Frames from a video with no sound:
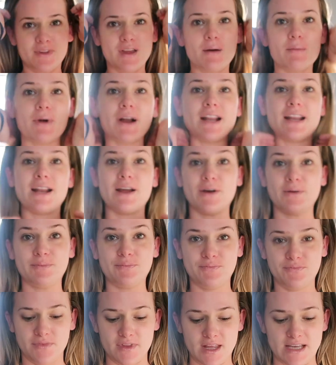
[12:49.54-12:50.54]
I'm ready now.
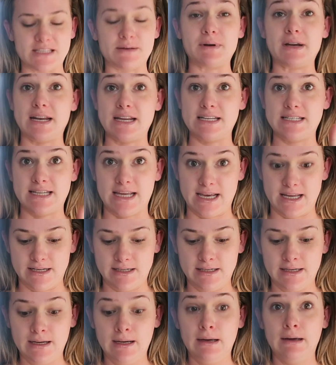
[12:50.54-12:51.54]
Except I need a
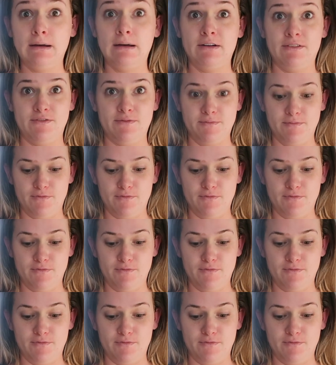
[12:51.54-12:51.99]
tan.